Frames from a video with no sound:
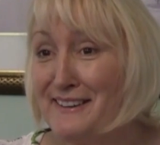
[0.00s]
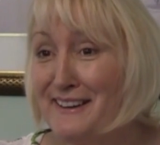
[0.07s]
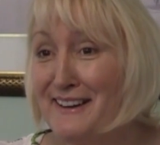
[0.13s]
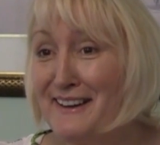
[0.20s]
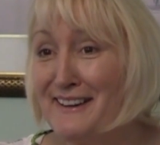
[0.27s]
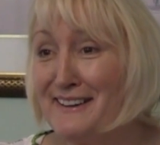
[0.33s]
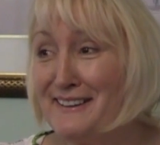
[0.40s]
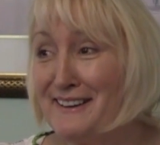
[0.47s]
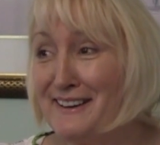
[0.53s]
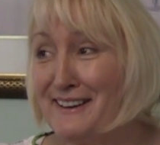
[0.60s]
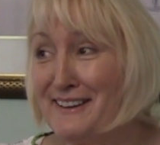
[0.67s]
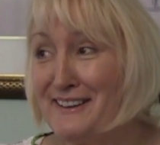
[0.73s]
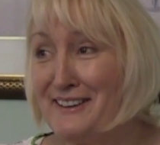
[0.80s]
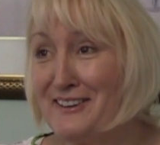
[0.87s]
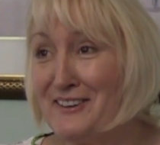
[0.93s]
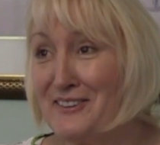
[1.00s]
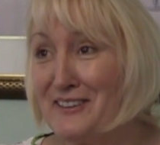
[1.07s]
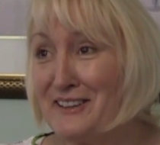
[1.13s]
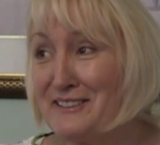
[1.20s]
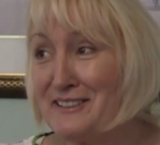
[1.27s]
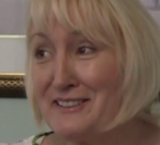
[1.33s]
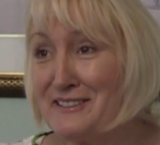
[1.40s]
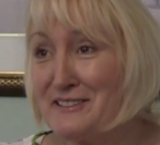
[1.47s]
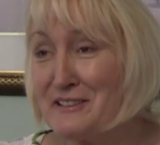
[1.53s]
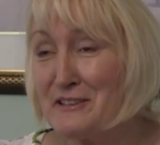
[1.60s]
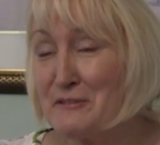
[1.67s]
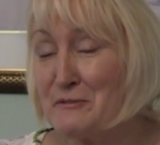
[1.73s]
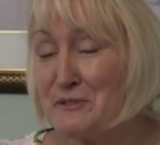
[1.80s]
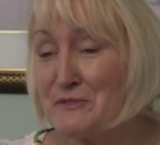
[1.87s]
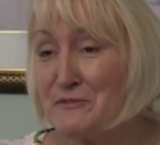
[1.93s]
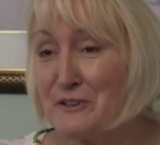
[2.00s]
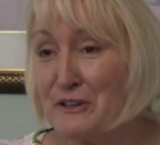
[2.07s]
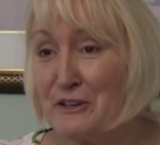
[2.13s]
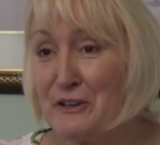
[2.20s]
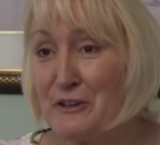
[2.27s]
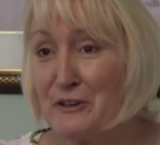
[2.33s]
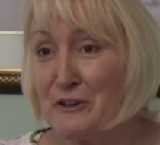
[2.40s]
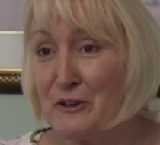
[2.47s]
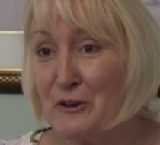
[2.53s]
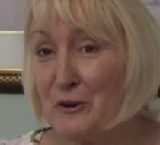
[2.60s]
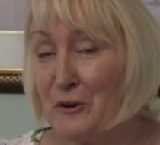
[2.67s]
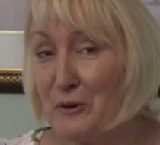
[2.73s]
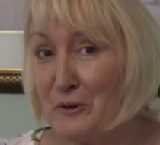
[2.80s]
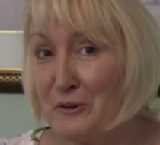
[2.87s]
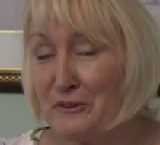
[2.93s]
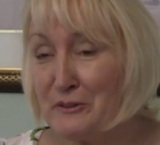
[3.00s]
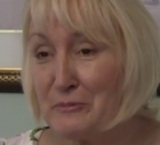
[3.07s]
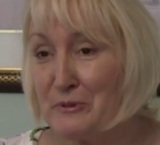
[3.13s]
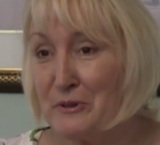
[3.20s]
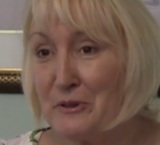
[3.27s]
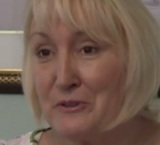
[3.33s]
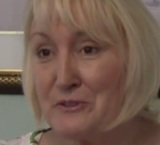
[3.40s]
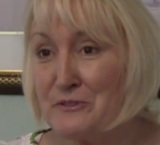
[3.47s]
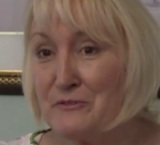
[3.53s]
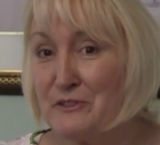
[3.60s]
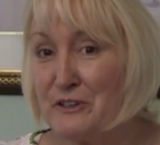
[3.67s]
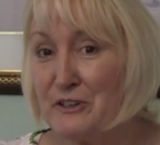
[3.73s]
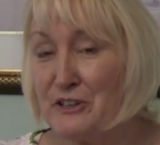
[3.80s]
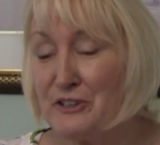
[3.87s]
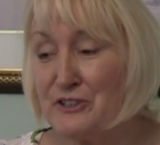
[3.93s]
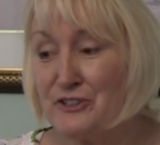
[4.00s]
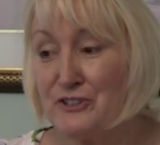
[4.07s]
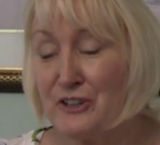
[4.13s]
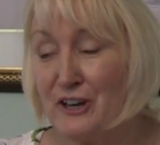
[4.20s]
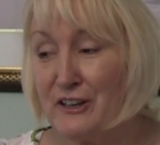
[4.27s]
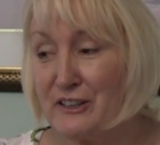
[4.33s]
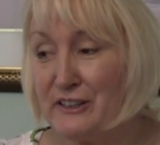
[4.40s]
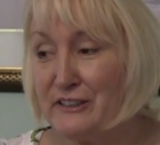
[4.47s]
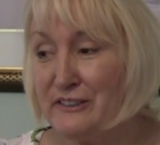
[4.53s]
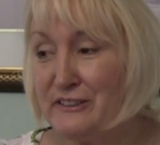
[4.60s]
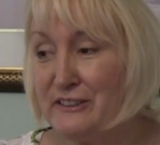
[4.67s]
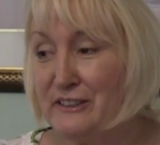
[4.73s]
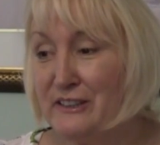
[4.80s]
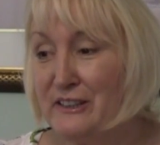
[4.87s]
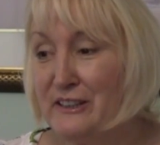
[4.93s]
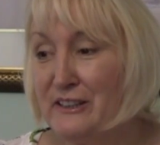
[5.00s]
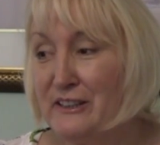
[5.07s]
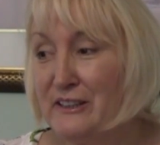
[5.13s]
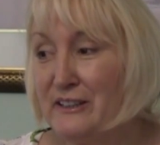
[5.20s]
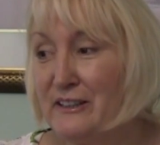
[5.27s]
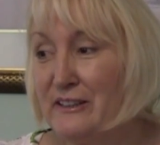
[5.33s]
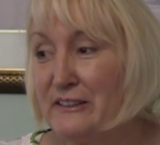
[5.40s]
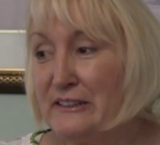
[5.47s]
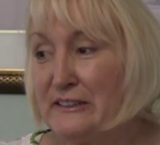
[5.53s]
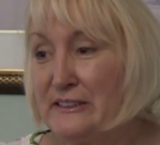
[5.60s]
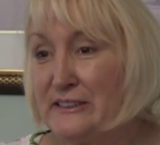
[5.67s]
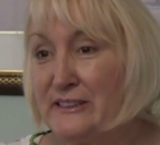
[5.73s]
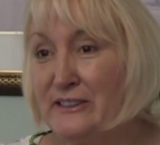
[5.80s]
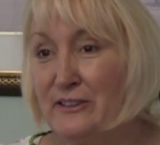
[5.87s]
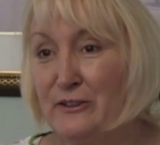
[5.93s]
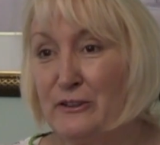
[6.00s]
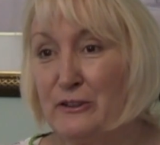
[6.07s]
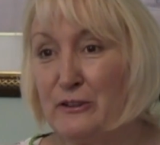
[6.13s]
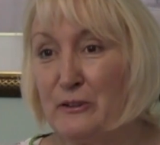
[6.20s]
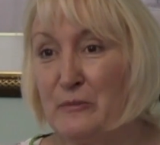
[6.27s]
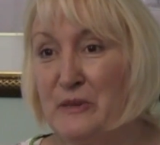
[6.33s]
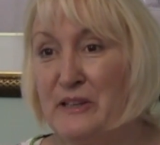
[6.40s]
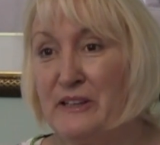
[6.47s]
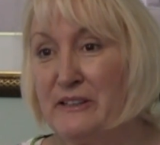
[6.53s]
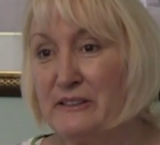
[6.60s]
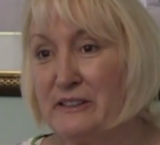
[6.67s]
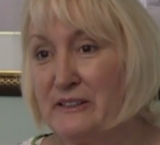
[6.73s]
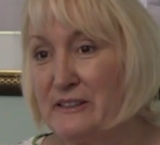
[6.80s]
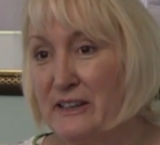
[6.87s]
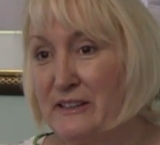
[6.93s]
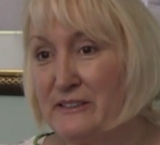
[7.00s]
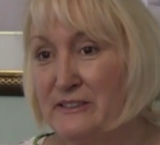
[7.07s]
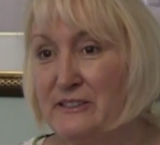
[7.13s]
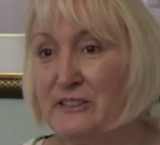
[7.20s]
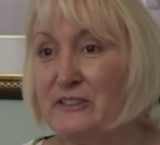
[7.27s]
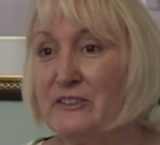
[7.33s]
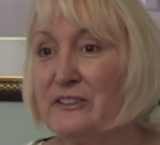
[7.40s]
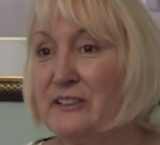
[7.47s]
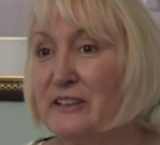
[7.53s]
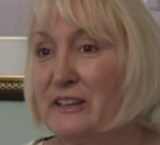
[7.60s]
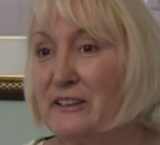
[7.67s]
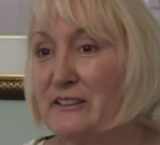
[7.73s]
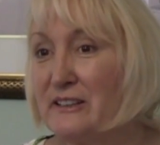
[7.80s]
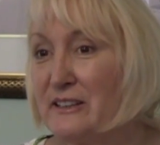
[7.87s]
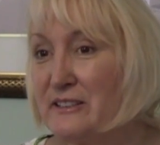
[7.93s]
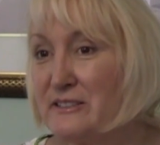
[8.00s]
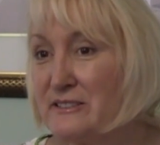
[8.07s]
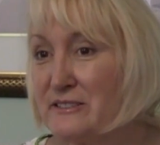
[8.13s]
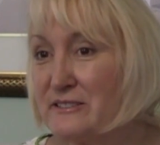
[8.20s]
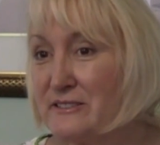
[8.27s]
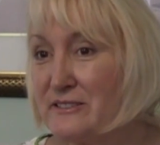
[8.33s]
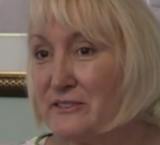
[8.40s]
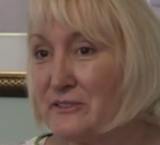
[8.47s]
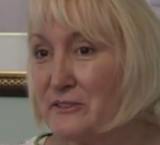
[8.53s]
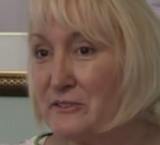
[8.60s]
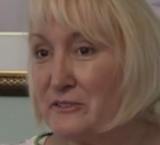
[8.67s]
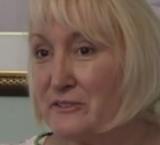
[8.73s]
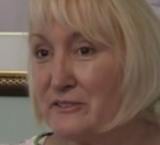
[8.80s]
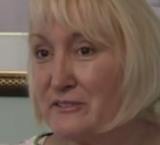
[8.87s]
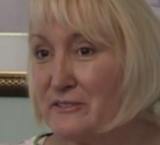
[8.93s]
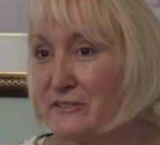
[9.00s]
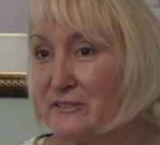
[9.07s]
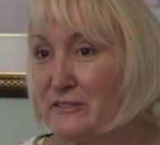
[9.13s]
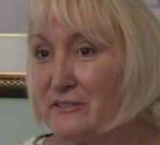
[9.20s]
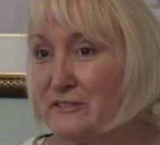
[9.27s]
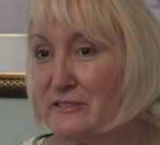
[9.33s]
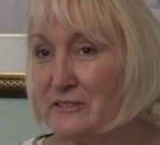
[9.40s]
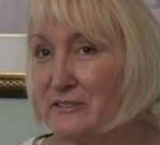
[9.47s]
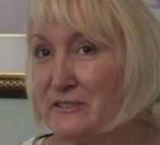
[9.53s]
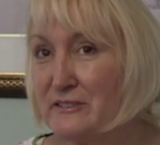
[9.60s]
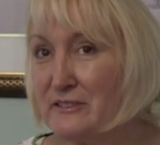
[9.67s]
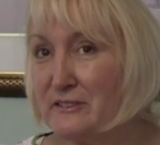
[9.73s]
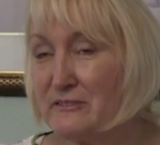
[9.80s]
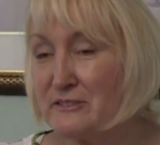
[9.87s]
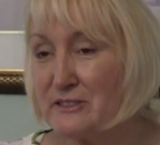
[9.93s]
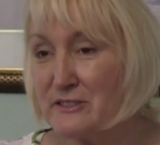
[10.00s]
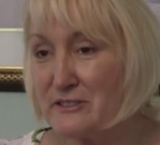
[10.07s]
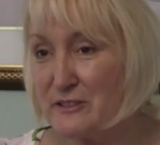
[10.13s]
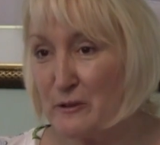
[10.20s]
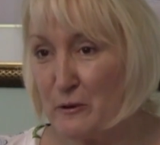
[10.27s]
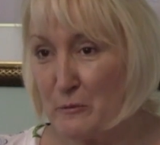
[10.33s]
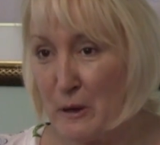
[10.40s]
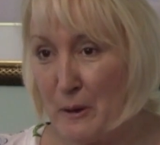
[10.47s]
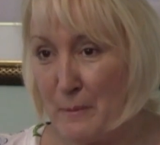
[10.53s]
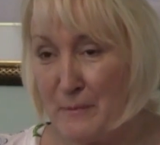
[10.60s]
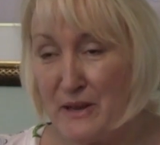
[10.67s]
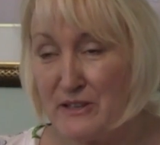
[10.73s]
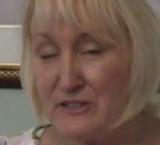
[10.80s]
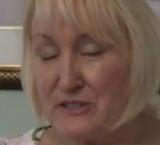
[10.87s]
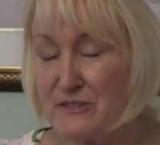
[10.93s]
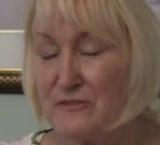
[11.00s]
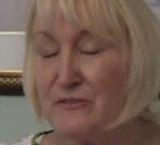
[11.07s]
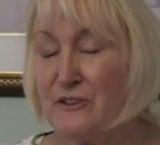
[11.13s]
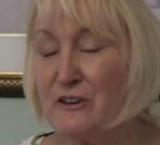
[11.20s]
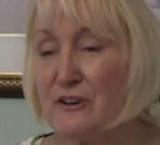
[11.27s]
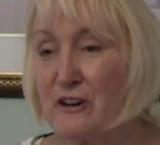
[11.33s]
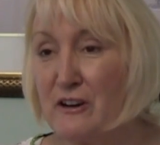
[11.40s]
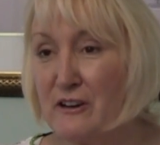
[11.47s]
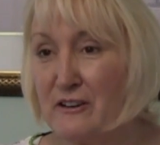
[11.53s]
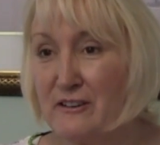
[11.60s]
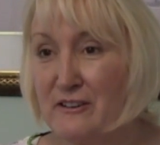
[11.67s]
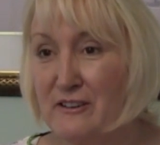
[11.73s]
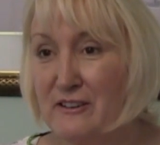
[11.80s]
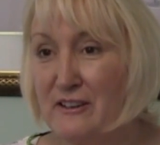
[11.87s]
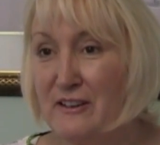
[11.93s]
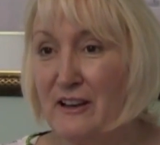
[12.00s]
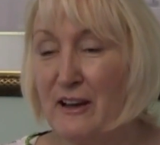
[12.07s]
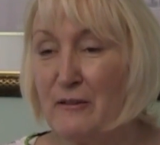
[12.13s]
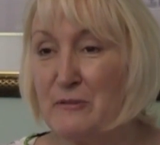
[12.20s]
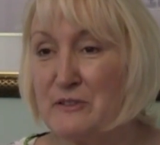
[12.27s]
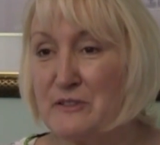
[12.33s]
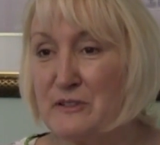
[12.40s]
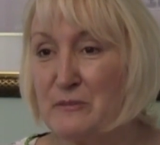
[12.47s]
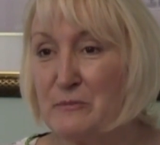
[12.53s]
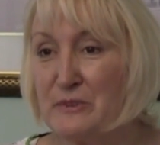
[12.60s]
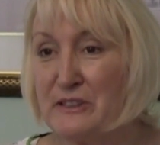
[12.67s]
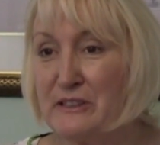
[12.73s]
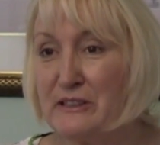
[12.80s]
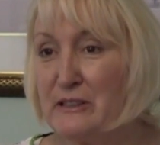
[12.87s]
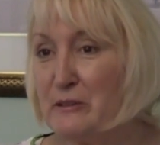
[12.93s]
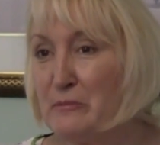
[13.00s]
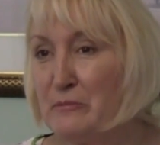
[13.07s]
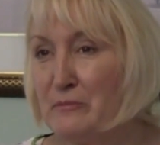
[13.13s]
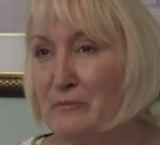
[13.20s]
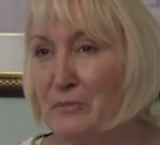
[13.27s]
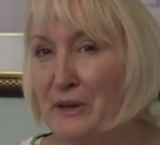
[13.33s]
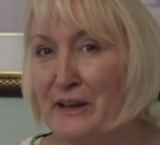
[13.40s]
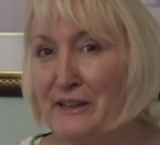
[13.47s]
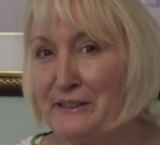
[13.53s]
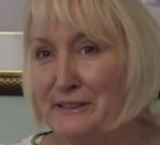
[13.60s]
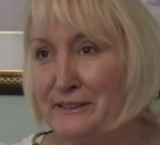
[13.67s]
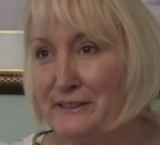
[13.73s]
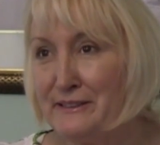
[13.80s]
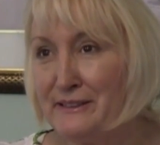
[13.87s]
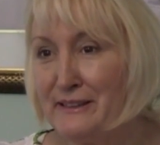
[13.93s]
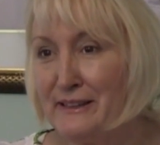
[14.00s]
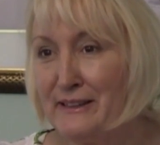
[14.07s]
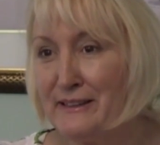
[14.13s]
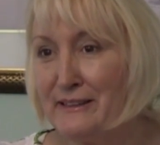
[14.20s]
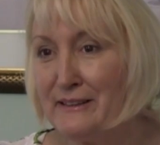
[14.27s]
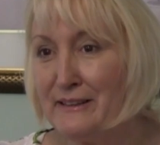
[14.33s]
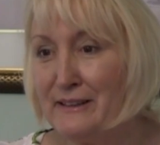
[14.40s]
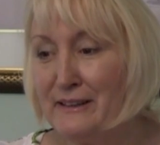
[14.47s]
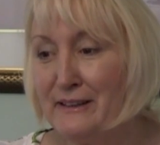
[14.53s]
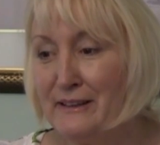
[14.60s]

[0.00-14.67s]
And it was a very cold approach, very shocking. You're immediately that deer in the headlights. There was just immense fear. I was completely blinded, and